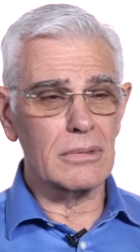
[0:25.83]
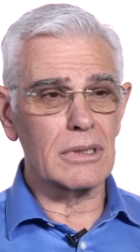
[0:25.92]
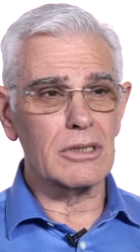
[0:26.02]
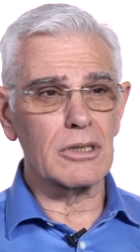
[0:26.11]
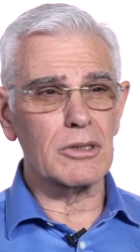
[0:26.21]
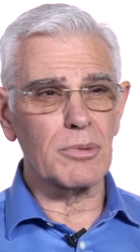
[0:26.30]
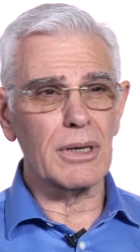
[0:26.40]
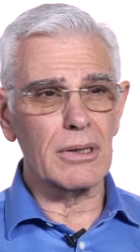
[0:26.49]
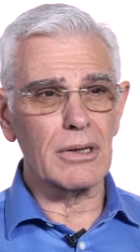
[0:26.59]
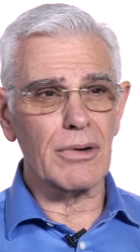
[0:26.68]
ex
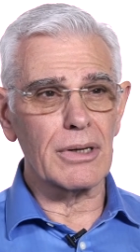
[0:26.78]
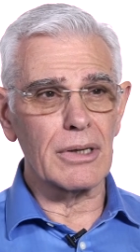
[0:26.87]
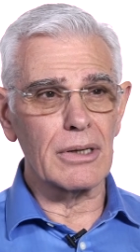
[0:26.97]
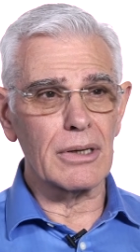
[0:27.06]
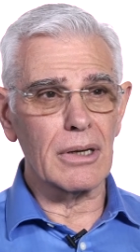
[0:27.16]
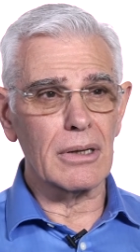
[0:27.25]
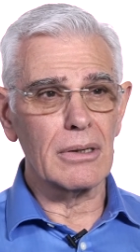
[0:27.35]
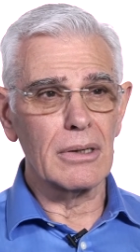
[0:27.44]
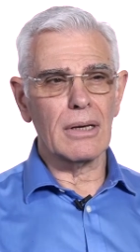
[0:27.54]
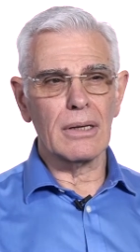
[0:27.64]
explained it in great detail.
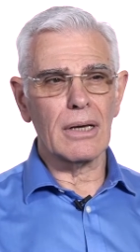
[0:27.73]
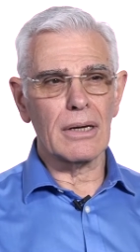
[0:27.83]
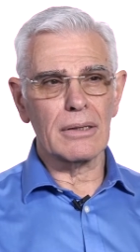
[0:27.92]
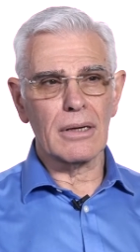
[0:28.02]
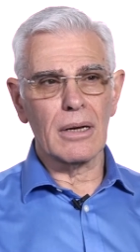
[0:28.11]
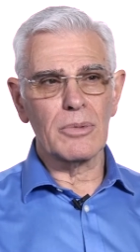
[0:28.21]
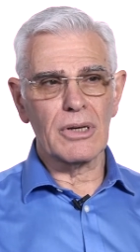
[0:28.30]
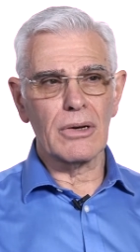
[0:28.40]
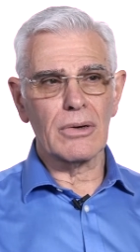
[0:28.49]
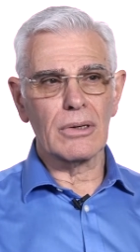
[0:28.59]
A lot of
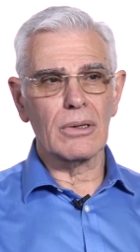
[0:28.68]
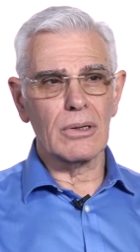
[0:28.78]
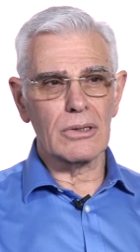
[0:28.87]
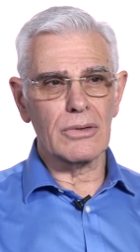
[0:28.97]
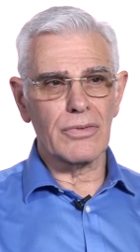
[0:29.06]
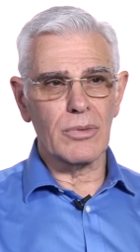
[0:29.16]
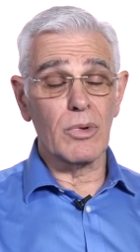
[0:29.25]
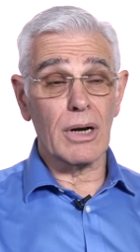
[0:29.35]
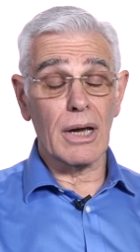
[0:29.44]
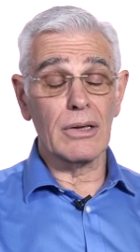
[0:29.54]
times, hearing loss, from
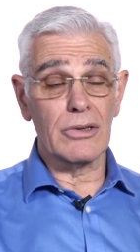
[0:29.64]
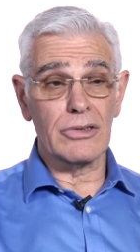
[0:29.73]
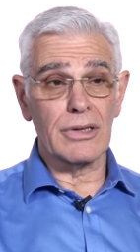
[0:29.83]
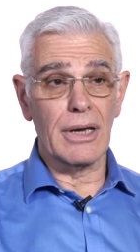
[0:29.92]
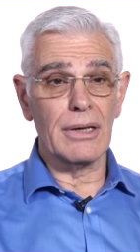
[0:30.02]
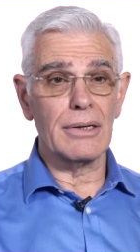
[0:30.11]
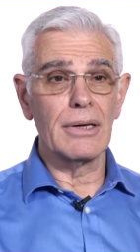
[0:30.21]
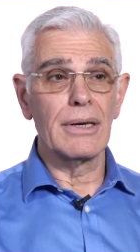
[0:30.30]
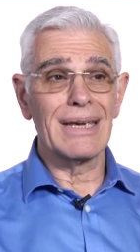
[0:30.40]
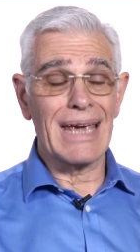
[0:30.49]
what I understand,
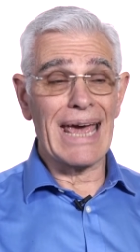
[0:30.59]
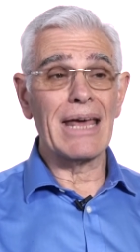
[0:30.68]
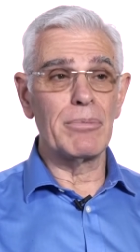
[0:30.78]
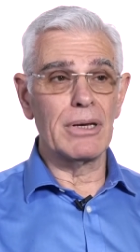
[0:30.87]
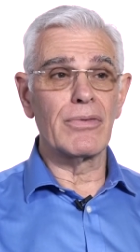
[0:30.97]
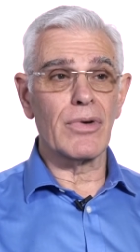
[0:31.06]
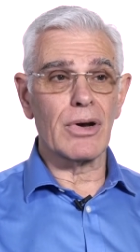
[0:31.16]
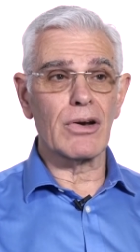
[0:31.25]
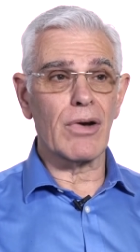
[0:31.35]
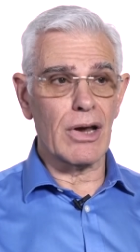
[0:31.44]
can be
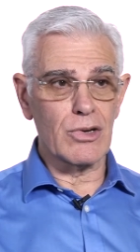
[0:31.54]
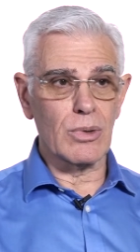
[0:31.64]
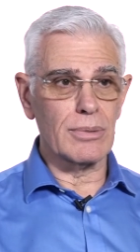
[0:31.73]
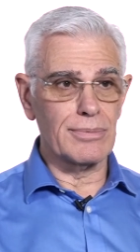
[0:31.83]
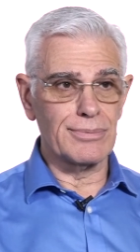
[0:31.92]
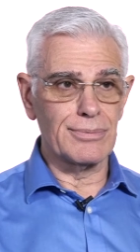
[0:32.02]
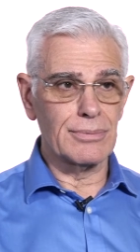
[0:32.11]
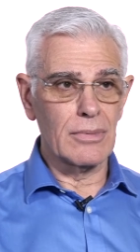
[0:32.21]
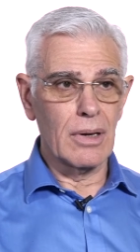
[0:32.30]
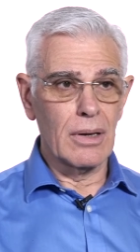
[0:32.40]
very gradual.
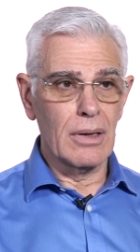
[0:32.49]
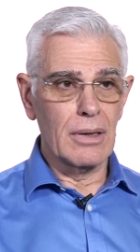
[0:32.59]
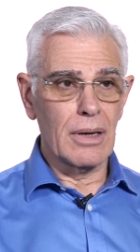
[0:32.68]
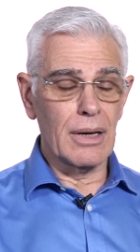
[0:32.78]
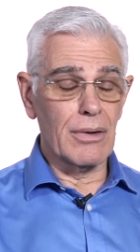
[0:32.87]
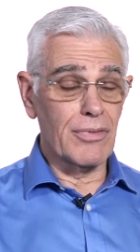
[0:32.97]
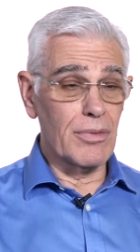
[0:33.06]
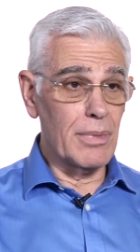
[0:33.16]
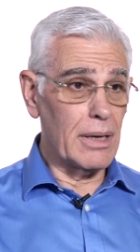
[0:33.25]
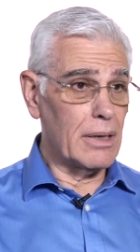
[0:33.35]
I know
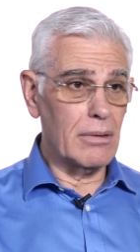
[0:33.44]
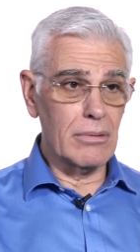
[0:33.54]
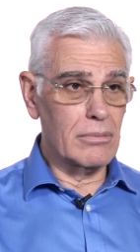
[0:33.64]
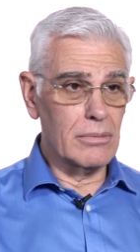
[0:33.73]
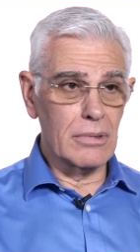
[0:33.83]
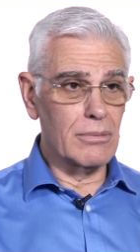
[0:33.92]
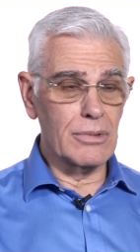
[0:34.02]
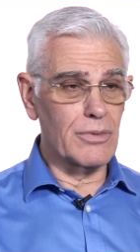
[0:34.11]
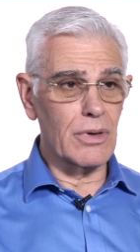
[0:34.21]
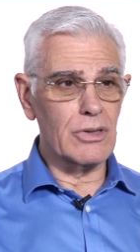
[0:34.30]
for me, it
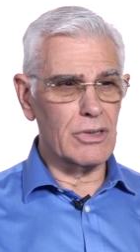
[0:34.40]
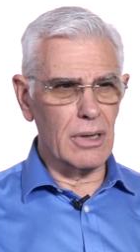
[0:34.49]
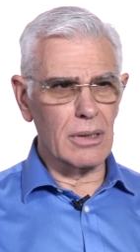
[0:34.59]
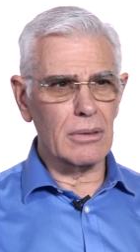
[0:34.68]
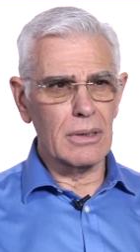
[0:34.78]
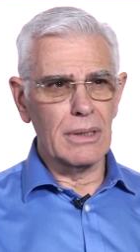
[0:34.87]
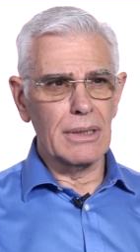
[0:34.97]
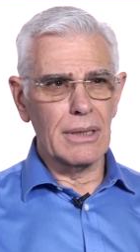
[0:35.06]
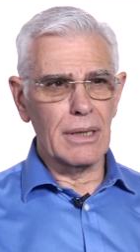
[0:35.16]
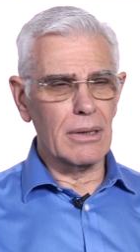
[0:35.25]
was very subtle,
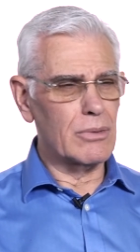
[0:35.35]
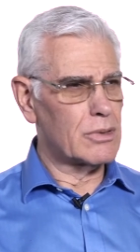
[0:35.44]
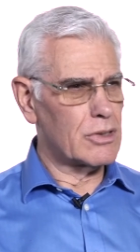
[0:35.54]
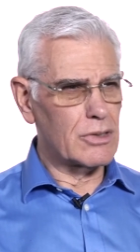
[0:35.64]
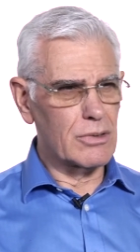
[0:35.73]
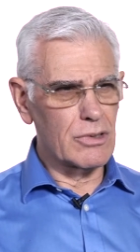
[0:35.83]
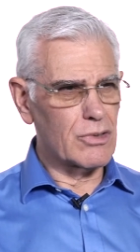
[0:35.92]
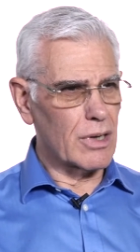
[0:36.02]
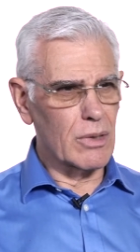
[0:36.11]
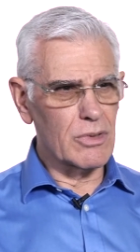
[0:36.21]
and I was just
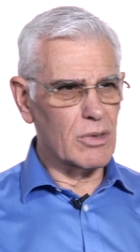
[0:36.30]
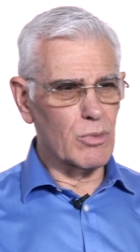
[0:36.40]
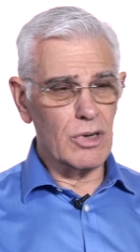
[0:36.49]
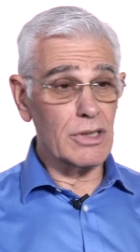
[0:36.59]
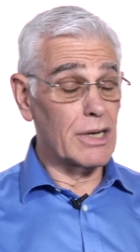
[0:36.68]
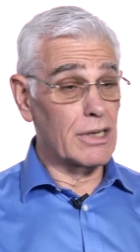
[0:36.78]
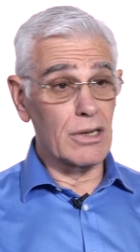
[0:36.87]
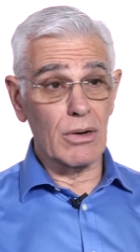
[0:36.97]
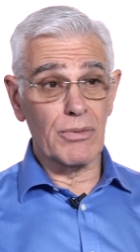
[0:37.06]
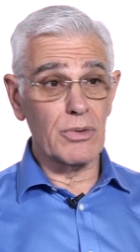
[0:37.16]
struggling with some words. I didn't
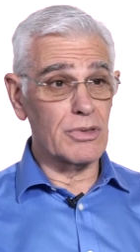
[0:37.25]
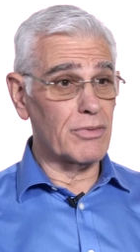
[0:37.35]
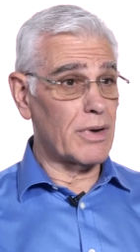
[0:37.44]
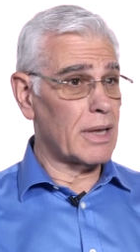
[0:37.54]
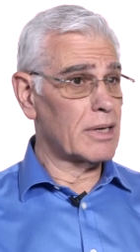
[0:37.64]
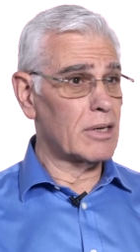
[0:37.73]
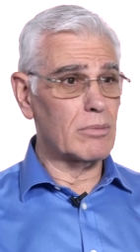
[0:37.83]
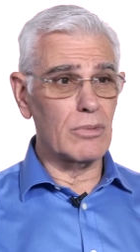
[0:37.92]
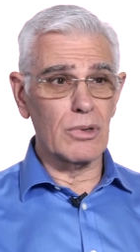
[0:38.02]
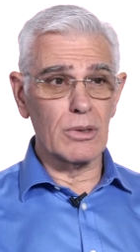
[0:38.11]
know if it was the
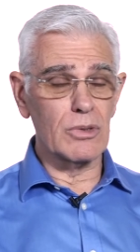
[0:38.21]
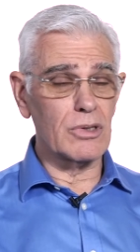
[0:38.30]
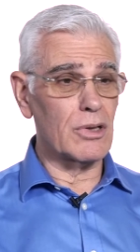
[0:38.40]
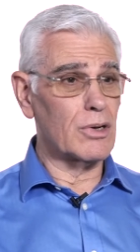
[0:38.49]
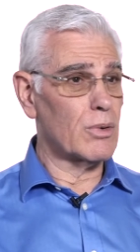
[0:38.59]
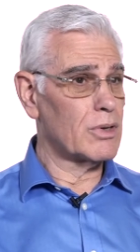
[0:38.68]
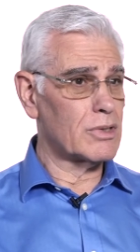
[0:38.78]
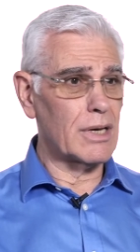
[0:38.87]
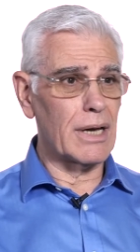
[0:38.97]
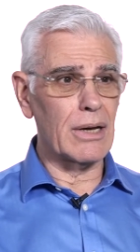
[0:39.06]
volume or there was other
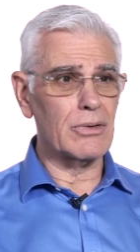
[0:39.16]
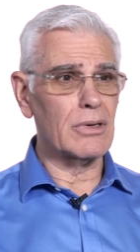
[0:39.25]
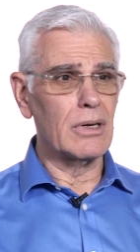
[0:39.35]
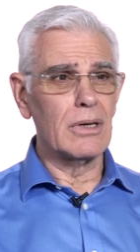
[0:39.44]
noise in the house.